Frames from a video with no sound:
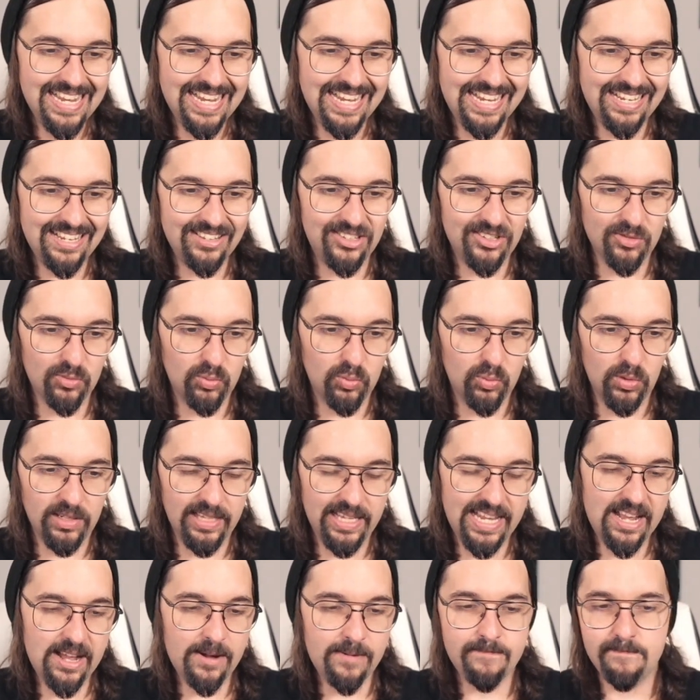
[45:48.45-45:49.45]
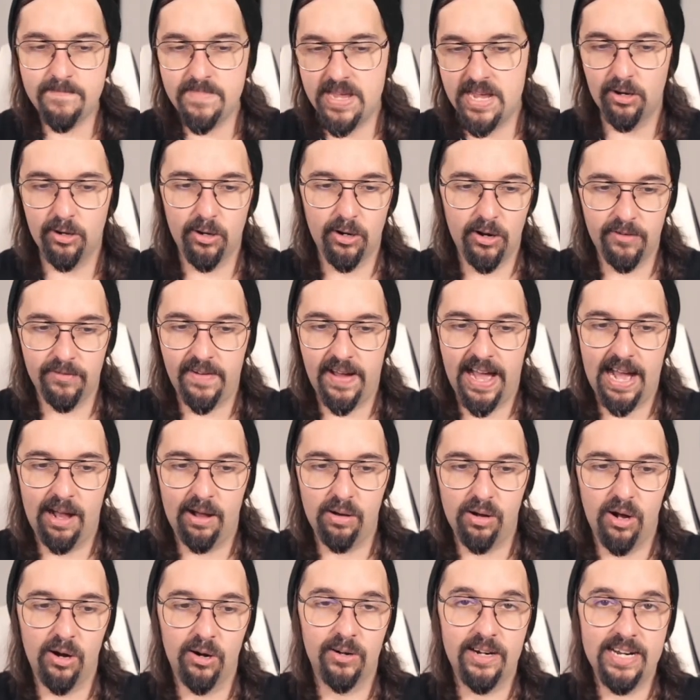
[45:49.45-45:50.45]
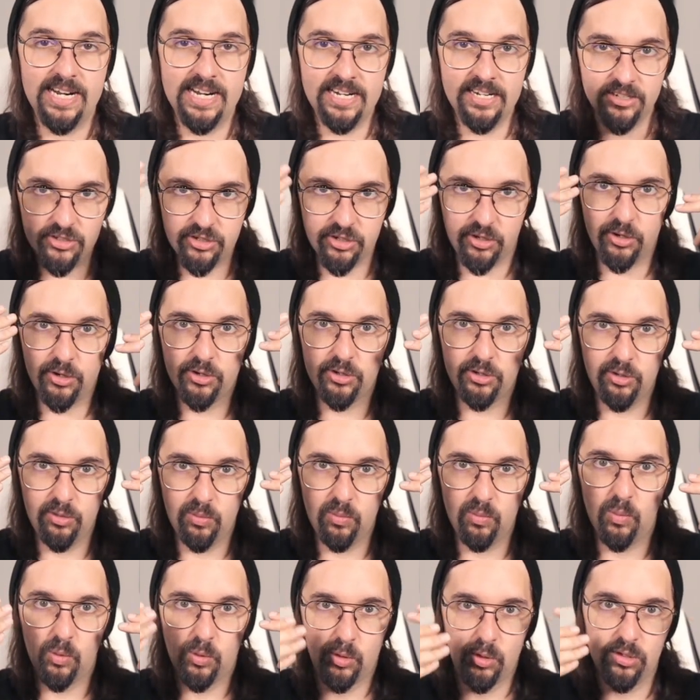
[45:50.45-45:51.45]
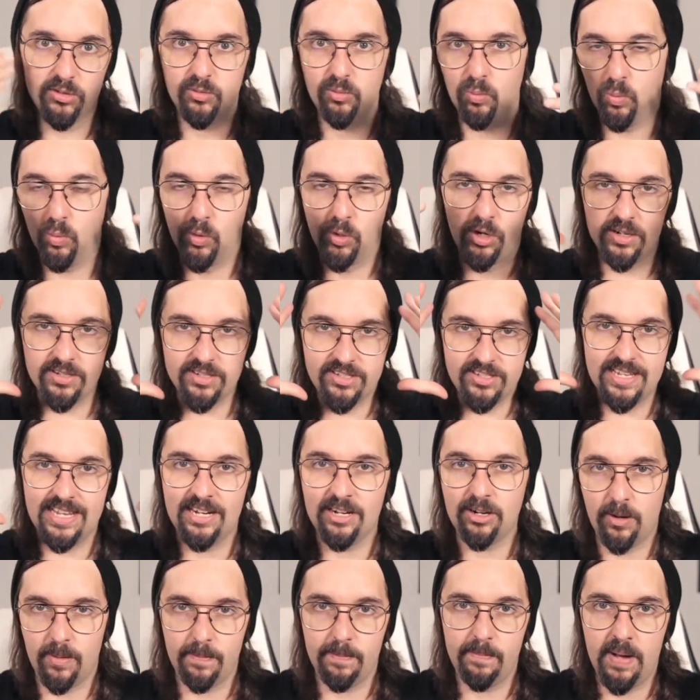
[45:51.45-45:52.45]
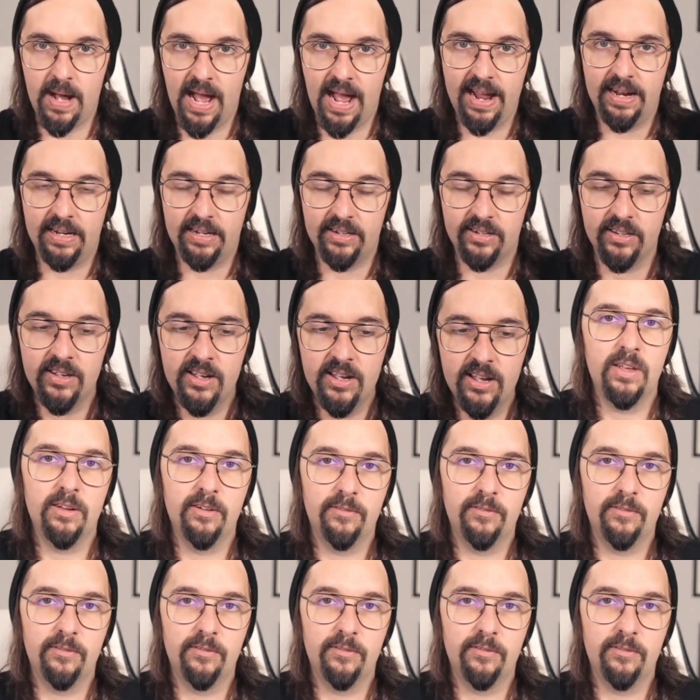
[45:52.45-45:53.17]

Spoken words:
is really a mirror of how our internal world works in our mind.